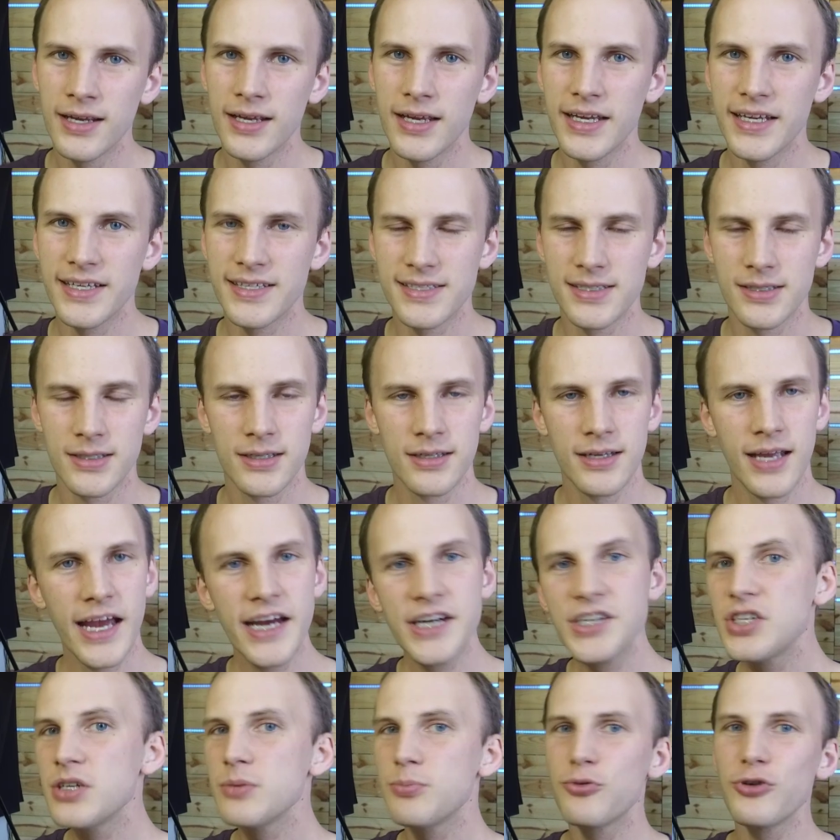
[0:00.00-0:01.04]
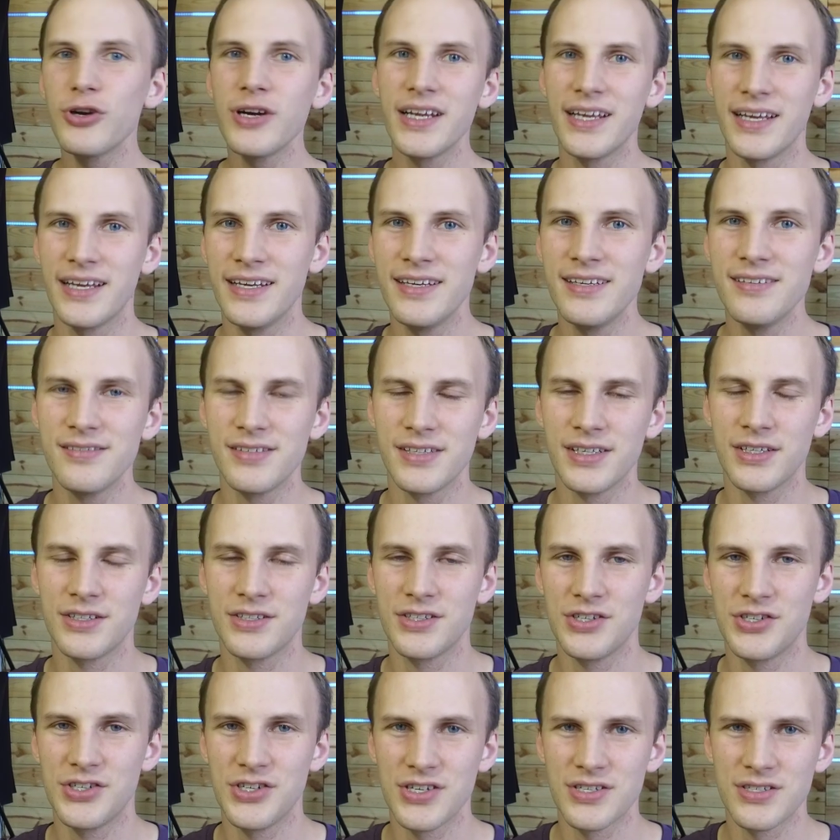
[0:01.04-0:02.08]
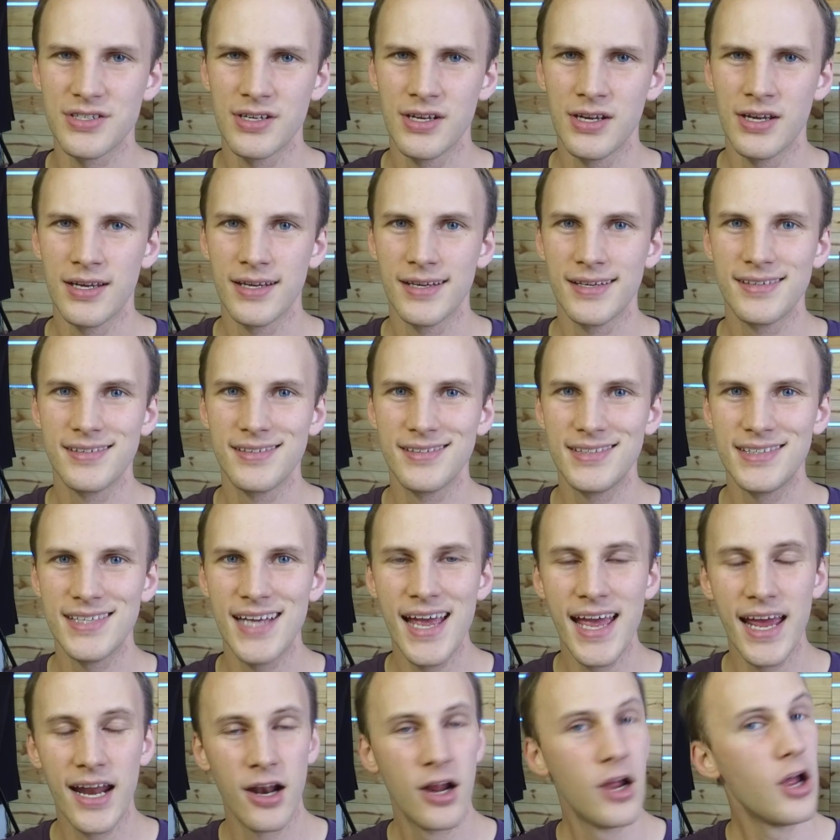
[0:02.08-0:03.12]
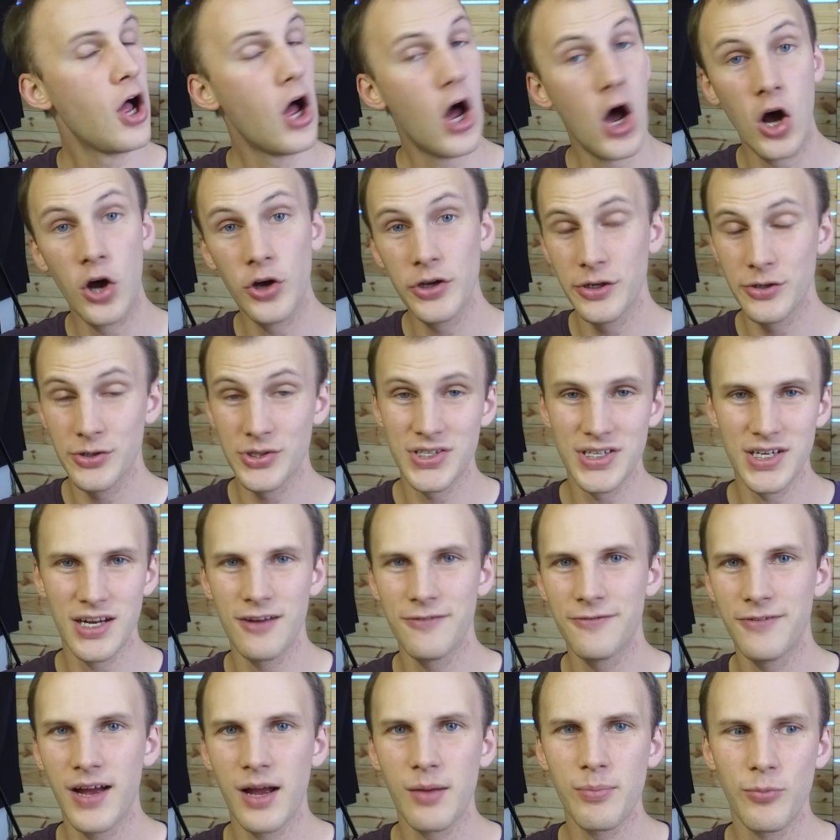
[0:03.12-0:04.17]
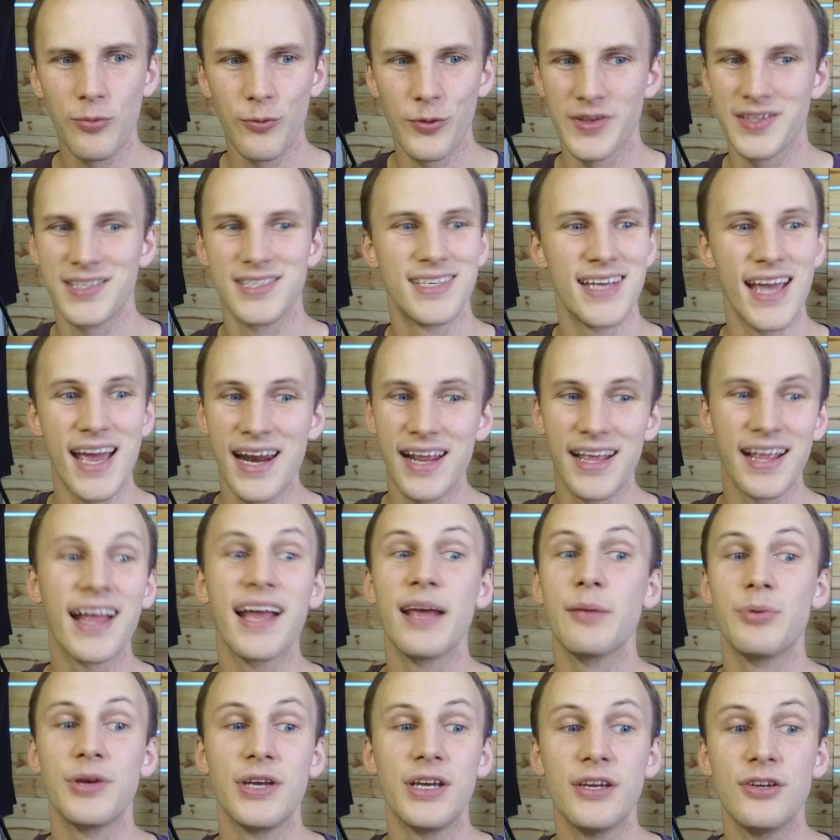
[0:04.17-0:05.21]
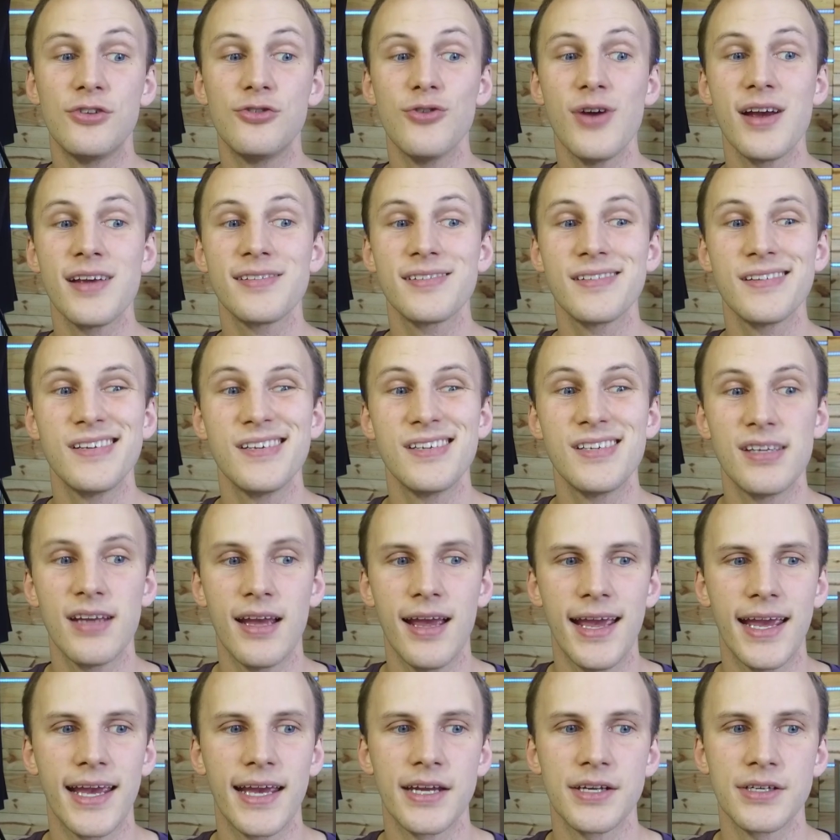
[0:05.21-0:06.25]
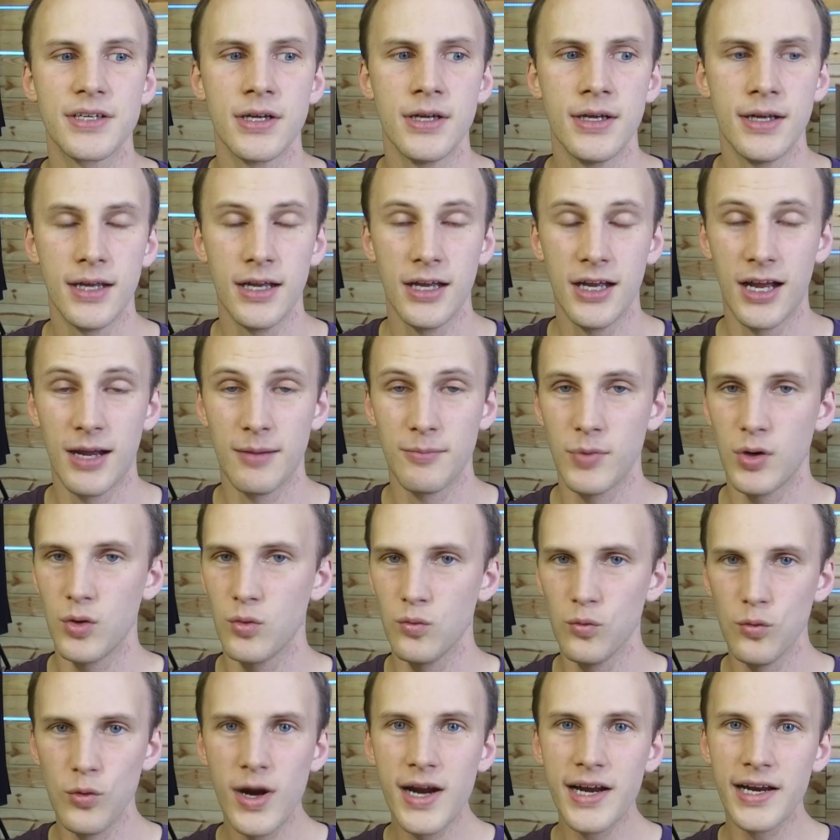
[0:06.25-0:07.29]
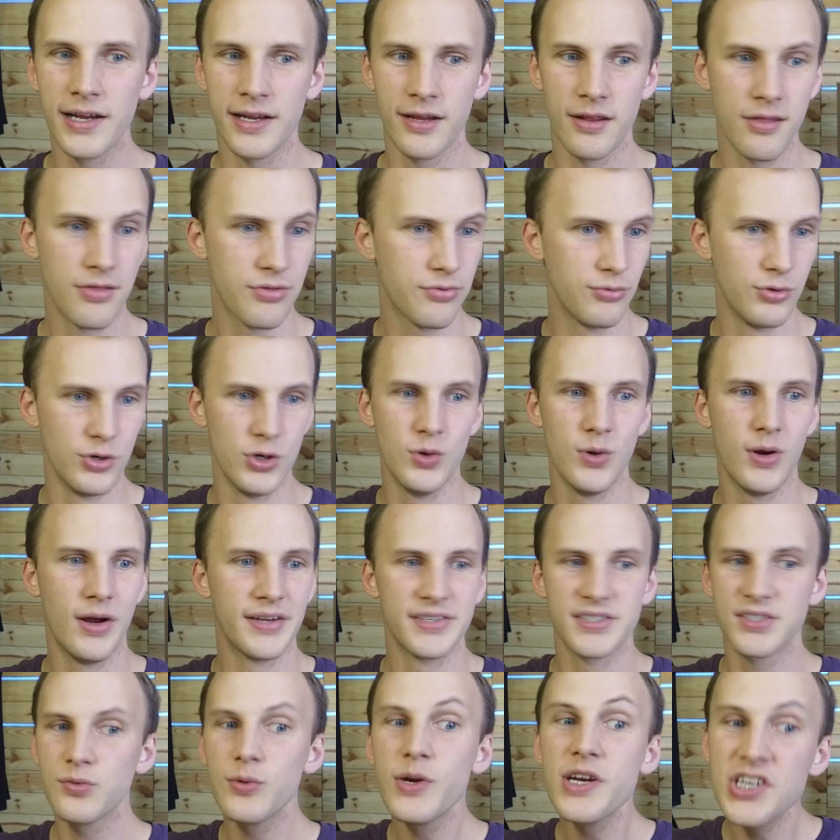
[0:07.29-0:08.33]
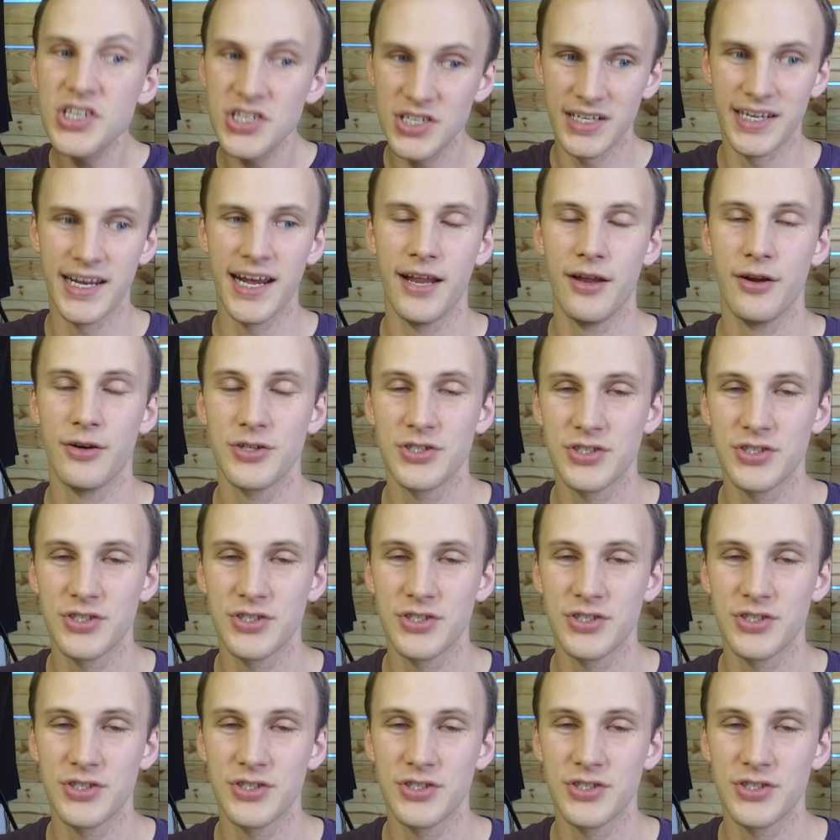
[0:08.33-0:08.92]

it's actually pretty easy to just set all your stuff up with static IP addresses and run it through a switch together.